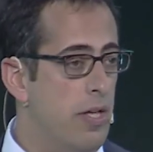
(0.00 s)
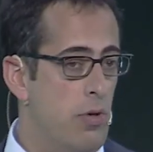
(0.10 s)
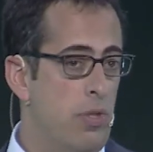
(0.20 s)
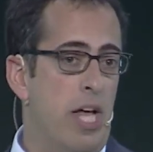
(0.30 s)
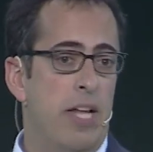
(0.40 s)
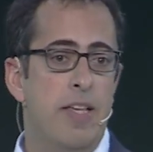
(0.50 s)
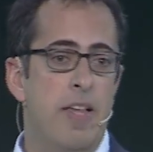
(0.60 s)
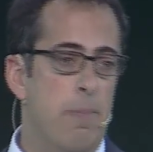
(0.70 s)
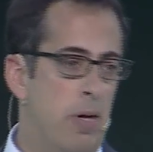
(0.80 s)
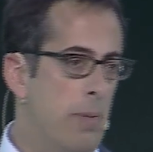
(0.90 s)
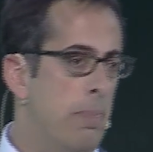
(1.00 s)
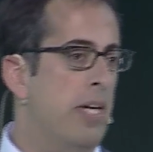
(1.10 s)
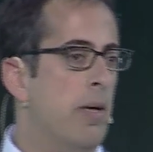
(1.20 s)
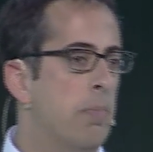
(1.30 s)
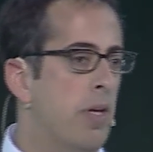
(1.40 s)
So in that example, a
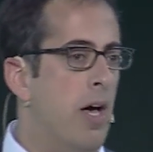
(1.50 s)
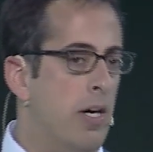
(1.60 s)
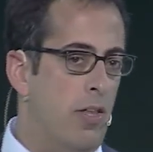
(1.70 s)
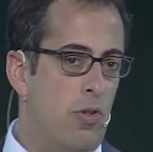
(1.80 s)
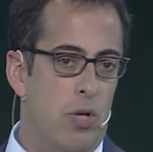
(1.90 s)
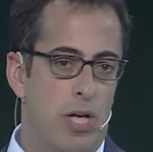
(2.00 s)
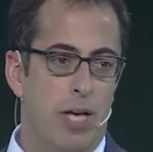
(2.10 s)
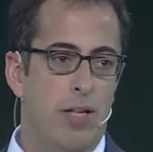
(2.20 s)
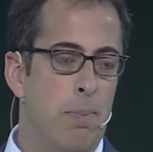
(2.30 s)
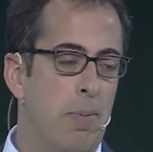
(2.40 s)
pickup truck is going to